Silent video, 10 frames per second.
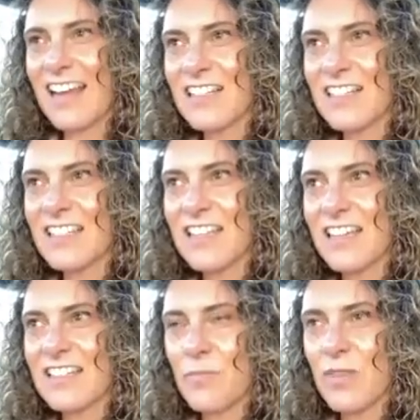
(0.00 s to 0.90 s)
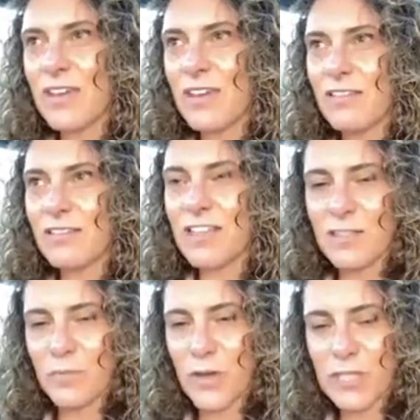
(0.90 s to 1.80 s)
And it's something
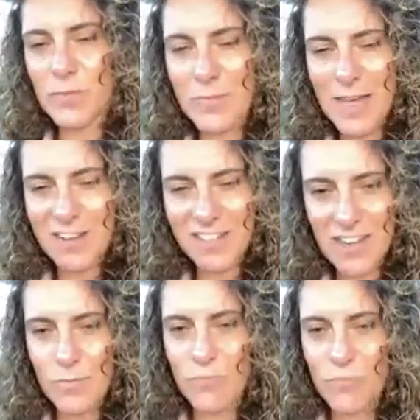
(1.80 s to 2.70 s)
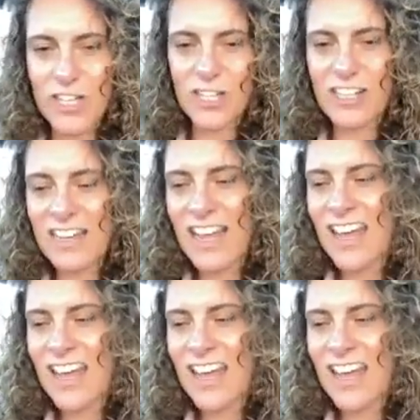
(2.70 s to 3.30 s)
that's supposed to be about a celebration, and